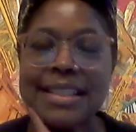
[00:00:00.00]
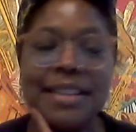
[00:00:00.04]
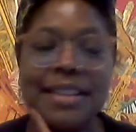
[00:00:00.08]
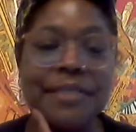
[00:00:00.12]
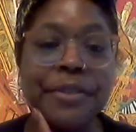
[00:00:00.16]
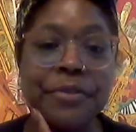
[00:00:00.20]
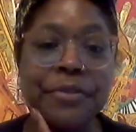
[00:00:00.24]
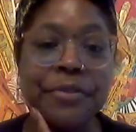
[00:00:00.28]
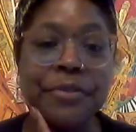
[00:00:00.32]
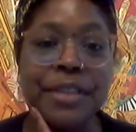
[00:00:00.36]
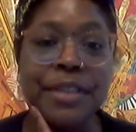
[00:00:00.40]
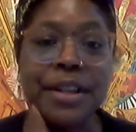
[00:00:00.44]

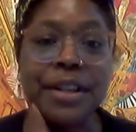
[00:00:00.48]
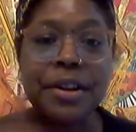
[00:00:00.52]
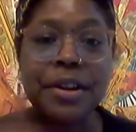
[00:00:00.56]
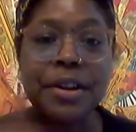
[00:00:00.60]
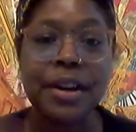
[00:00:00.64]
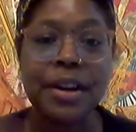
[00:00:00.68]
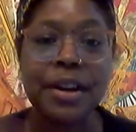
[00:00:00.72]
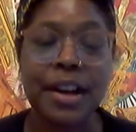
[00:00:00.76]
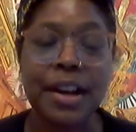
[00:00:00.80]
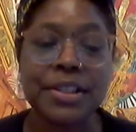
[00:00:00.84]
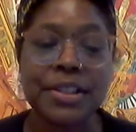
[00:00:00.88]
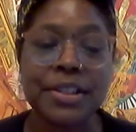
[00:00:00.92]
Feel so free nice to go
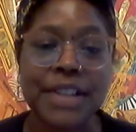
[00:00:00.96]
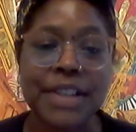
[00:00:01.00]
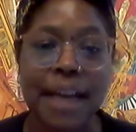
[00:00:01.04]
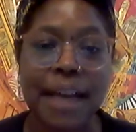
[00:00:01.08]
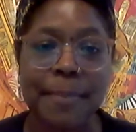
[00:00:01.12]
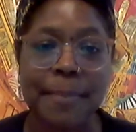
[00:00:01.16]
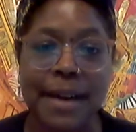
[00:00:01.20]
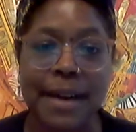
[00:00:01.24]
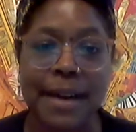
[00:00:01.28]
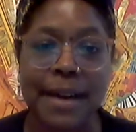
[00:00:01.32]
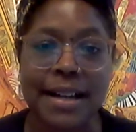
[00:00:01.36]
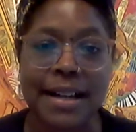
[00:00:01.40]
to our
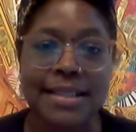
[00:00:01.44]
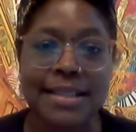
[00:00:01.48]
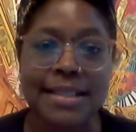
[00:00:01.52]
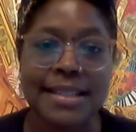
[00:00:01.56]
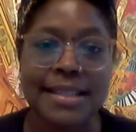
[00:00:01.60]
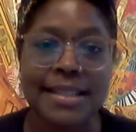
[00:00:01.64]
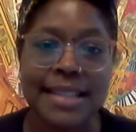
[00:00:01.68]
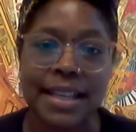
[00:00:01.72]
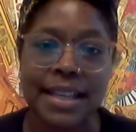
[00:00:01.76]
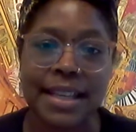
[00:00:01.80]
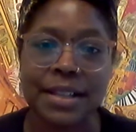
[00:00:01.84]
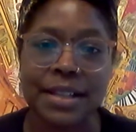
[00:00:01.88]
chat box to
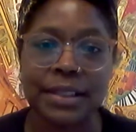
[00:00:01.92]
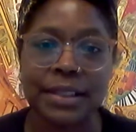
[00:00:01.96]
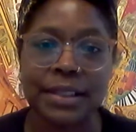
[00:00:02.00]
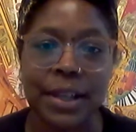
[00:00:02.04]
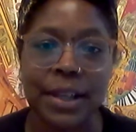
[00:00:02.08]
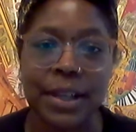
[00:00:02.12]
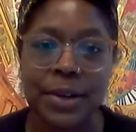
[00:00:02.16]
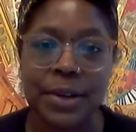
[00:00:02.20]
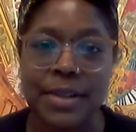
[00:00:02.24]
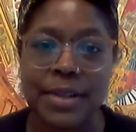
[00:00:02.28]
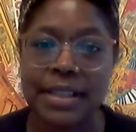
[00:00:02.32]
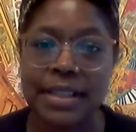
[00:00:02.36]
say
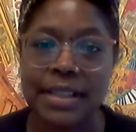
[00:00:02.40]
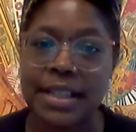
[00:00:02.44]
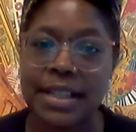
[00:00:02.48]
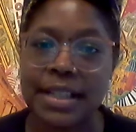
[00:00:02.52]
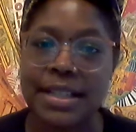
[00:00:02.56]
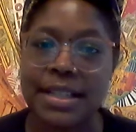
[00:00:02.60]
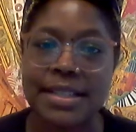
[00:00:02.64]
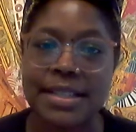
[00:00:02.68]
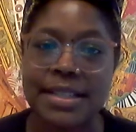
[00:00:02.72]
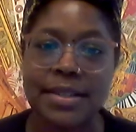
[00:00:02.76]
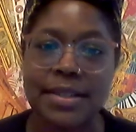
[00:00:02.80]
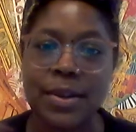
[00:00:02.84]
hello and let
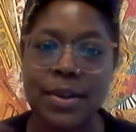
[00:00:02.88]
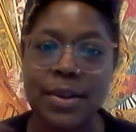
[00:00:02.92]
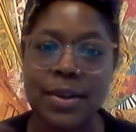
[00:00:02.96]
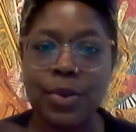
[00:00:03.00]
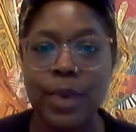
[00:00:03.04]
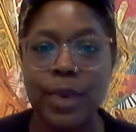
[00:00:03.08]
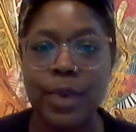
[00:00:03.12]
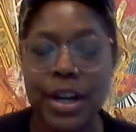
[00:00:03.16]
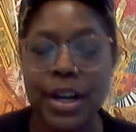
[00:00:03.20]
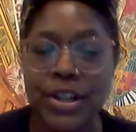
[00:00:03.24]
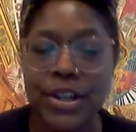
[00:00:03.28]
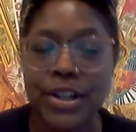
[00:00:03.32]
us know
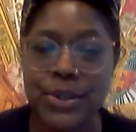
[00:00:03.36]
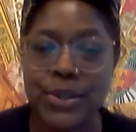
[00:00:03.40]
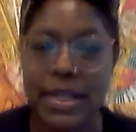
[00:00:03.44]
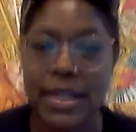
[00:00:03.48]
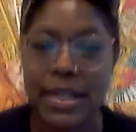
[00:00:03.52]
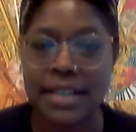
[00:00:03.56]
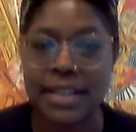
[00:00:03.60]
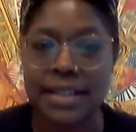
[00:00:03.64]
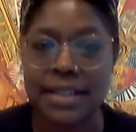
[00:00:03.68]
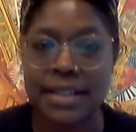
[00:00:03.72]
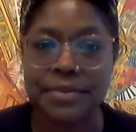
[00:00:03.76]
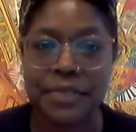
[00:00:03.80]
where you're
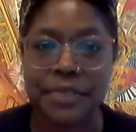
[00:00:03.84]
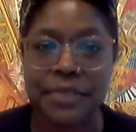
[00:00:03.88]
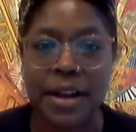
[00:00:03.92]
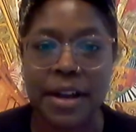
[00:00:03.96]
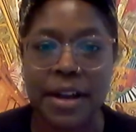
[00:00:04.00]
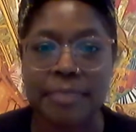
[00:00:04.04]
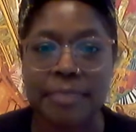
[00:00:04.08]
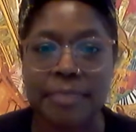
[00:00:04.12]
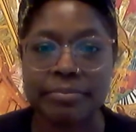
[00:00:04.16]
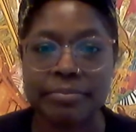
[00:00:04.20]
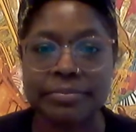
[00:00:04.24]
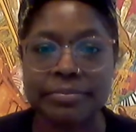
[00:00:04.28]
joining in
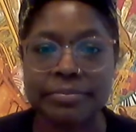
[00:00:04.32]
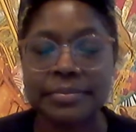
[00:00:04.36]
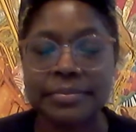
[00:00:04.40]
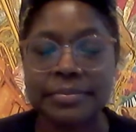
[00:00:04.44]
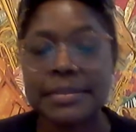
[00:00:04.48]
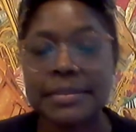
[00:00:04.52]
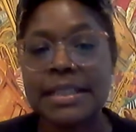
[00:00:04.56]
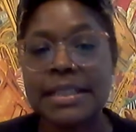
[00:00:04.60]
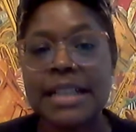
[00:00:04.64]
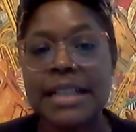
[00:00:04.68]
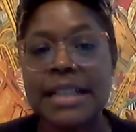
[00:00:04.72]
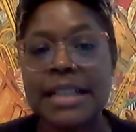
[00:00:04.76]
from.
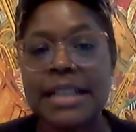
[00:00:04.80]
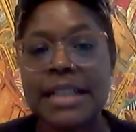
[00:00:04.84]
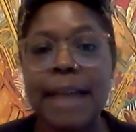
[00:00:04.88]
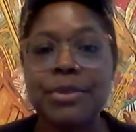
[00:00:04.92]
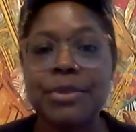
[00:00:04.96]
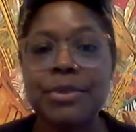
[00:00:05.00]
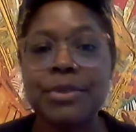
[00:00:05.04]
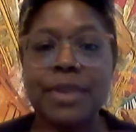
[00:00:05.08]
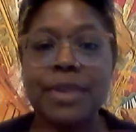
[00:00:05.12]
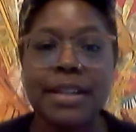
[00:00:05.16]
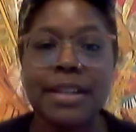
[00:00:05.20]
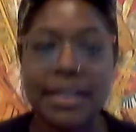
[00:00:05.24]
I'm
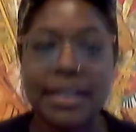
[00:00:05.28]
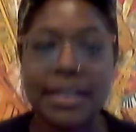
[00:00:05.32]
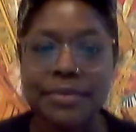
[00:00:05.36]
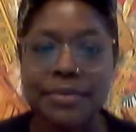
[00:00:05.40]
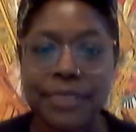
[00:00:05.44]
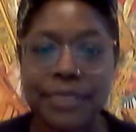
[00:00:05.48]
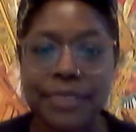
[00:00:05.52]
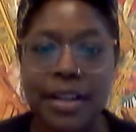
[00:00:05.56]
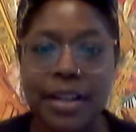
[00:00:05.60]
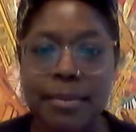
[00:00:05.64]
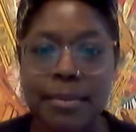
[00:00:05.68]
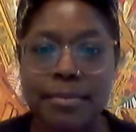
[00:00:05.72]
joining in
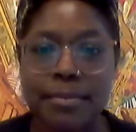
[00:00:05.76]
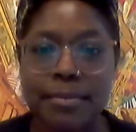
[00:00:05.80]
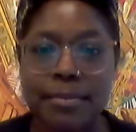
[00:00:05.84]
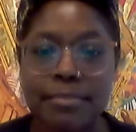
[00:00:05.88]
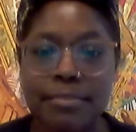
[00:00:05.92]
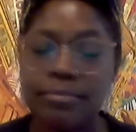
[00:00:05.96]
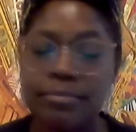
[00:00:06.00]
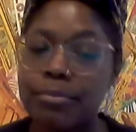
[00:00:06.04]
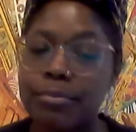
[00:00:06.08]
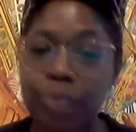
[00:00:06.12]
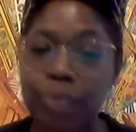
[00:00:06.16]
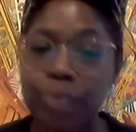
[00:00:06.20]
from
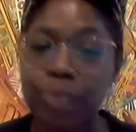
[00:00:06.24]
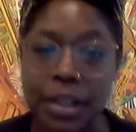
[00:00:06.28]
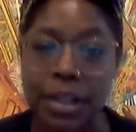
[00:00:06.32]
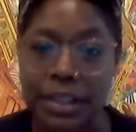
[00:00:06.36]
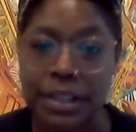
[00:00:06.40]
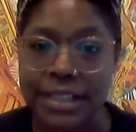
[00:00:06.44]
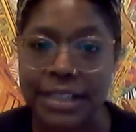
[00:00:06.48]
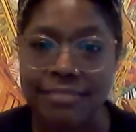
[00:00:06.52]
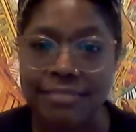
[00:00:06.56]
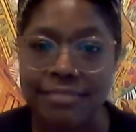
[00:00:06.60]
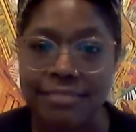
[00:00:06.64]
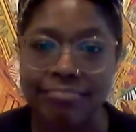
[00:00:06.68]

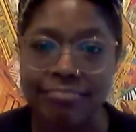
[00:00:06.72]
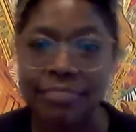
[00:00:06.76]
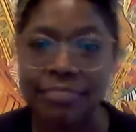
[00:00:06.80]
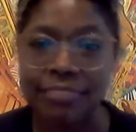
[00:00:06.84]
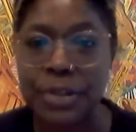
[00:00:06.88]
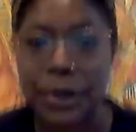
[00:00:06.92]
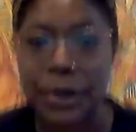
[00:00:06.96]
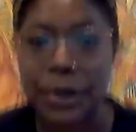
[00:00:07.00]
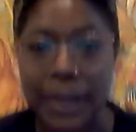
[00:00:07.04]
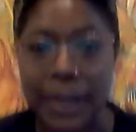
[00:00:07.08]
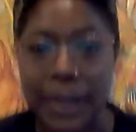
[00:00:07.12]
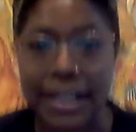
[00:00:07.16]
Brooklyn, New
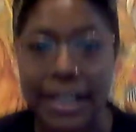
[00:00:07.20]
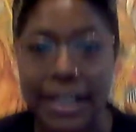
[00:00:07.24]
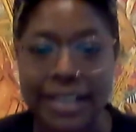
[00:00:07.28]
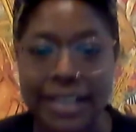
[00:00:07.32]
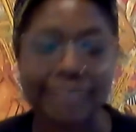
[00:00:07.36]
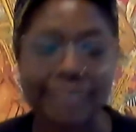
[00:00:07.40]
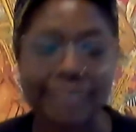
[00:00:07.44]
York.